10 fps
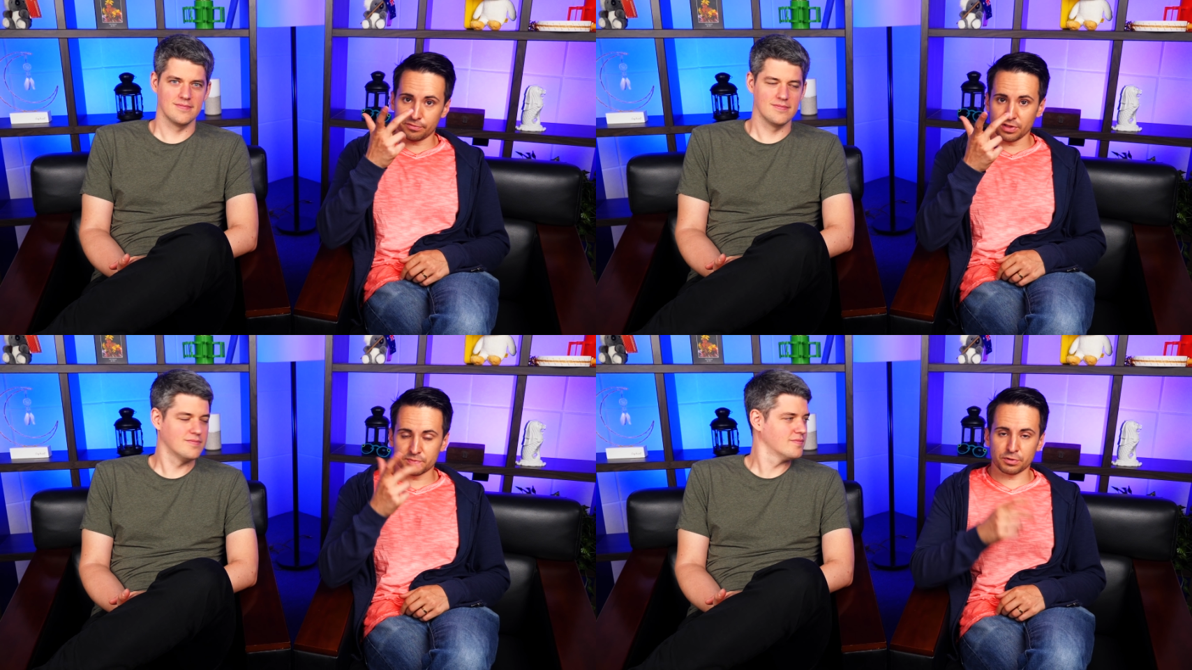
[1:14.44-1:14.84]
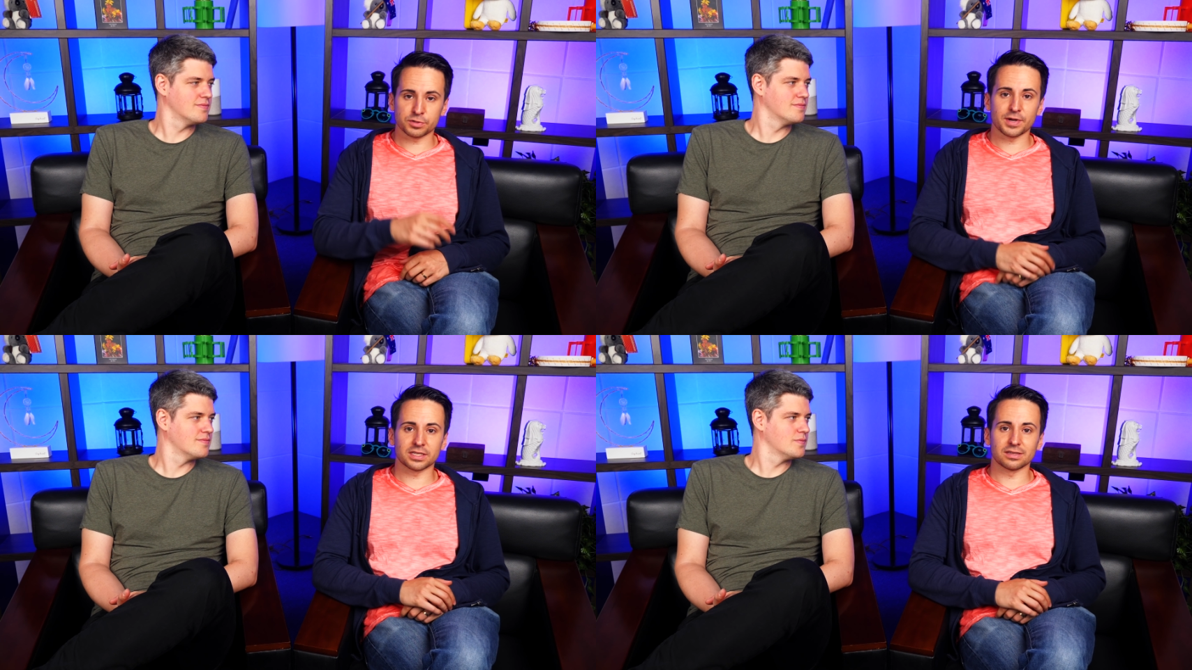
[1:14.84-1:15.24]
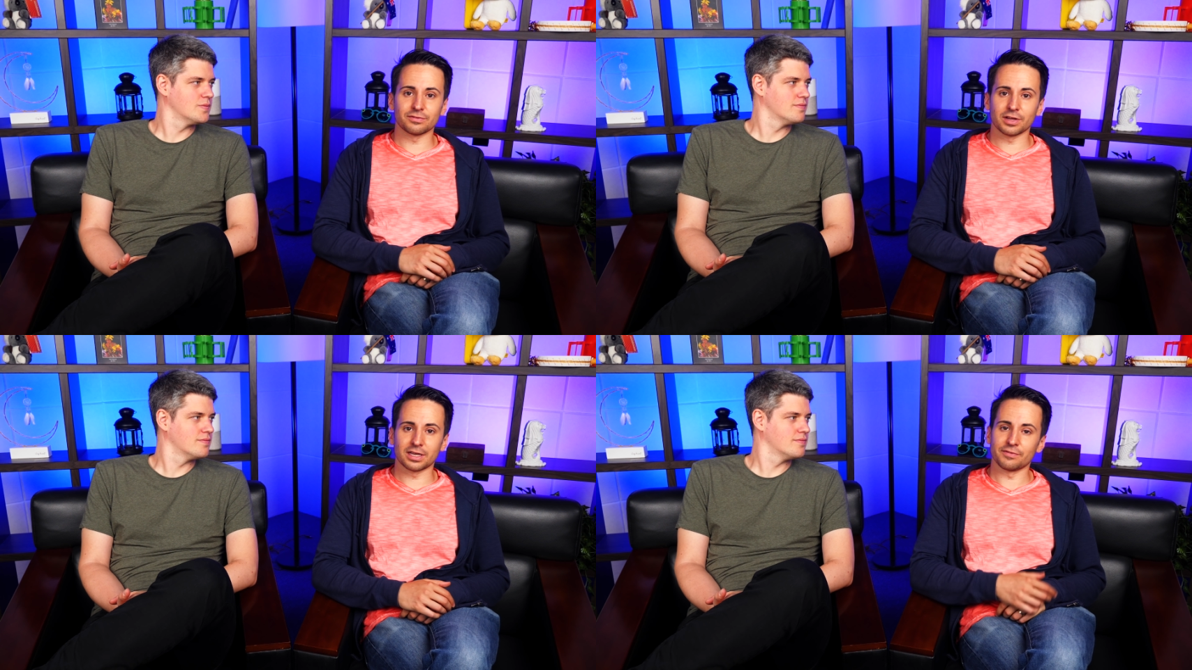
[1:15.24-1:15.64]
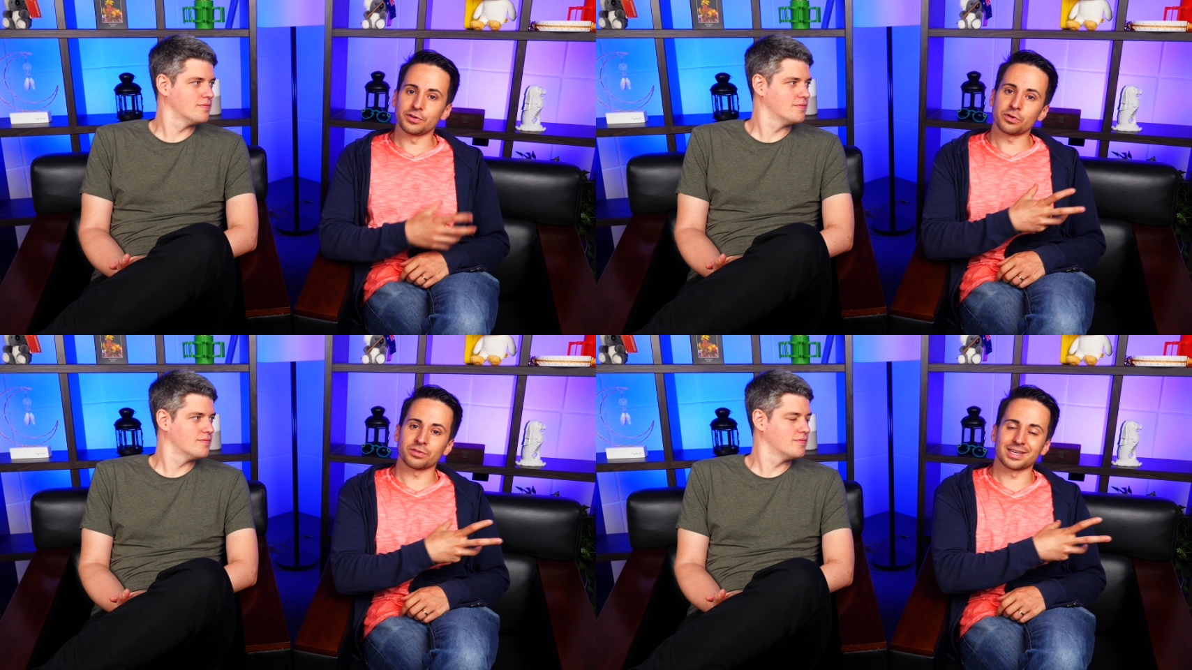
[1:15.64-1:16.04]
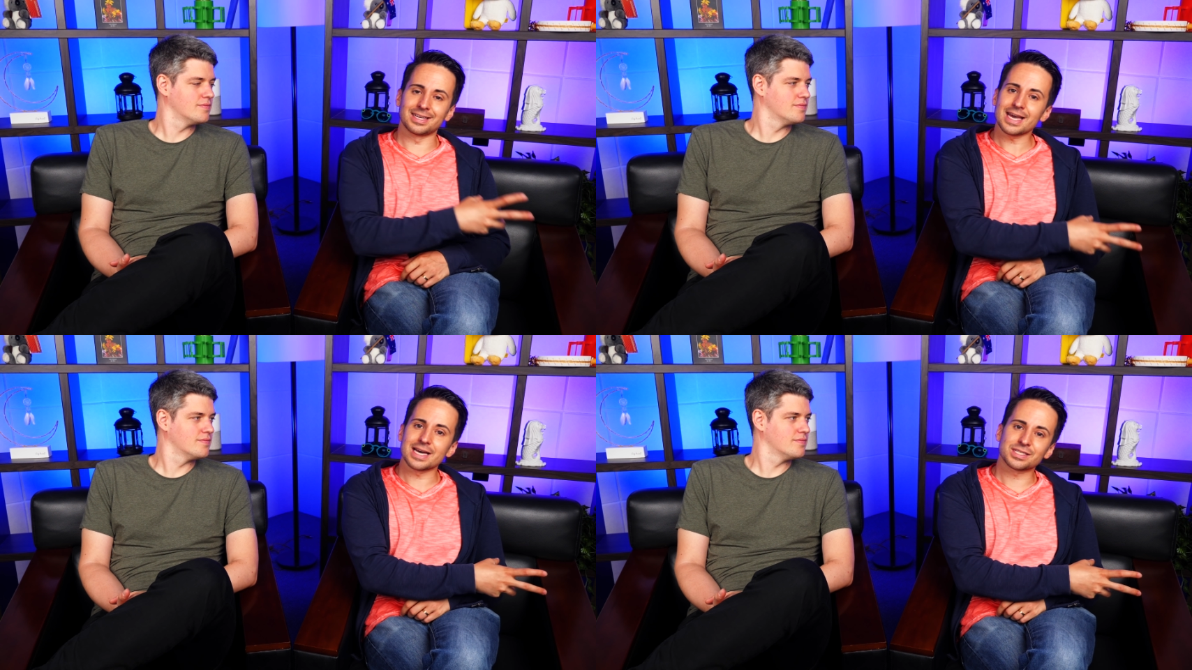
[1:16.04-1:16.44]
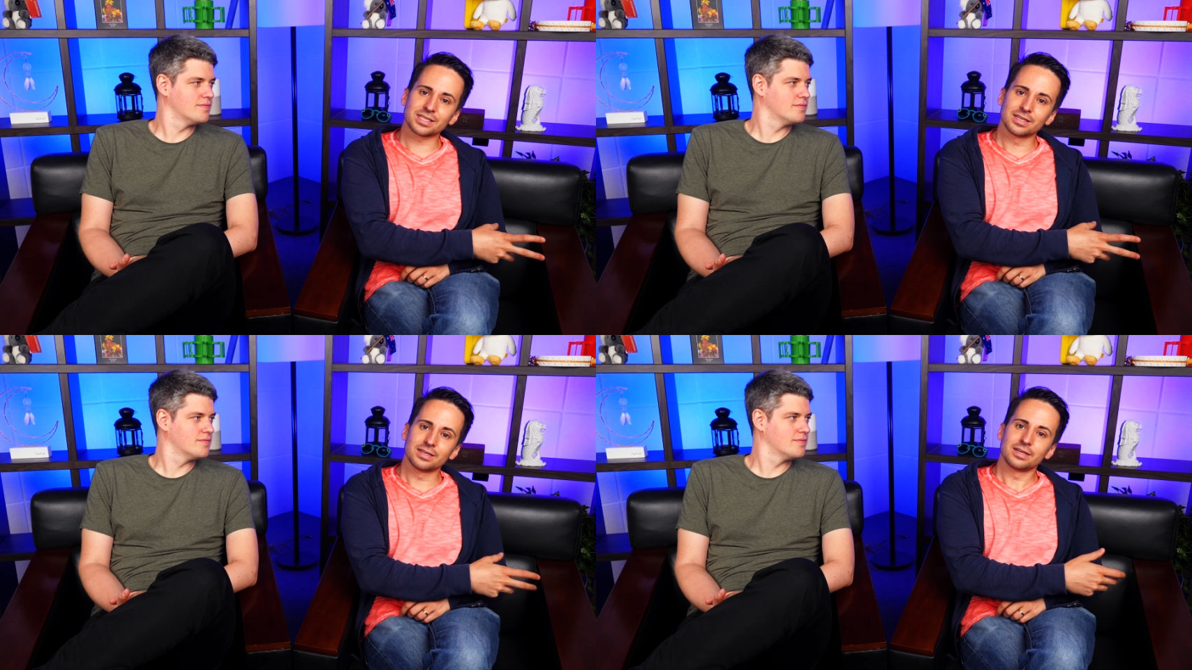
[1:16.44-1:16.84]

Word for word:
Speaker 1: flip perspective, like if you're the guest